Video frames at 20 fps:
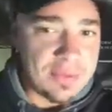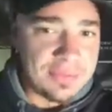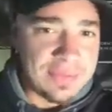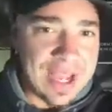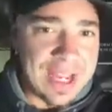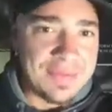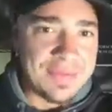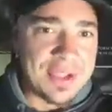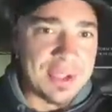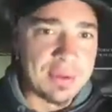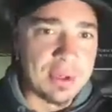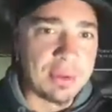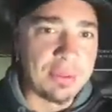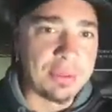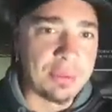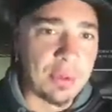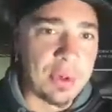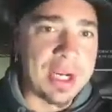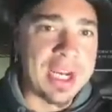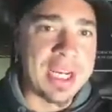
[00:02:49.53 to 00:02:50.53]

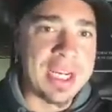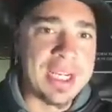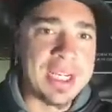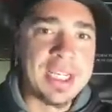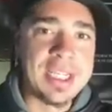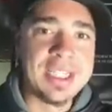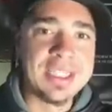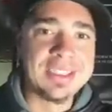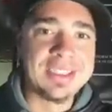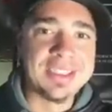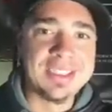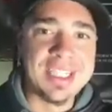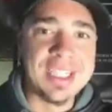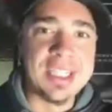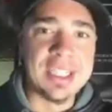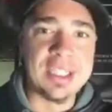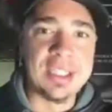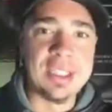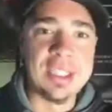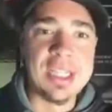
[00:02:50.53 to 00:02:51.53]
503,
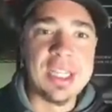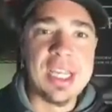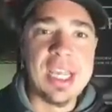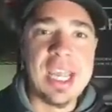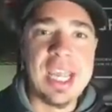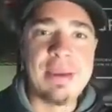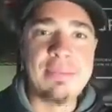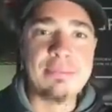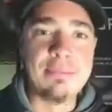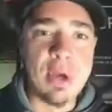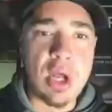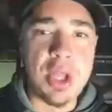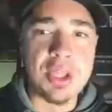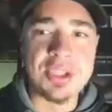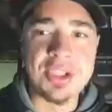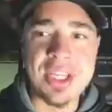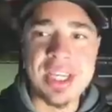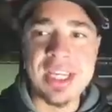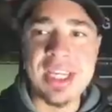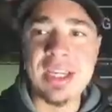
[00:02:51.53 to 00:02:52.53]
still a
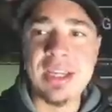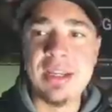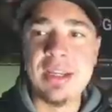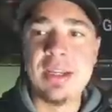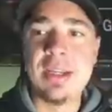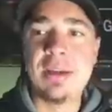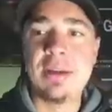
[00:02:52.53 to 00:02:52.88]
multi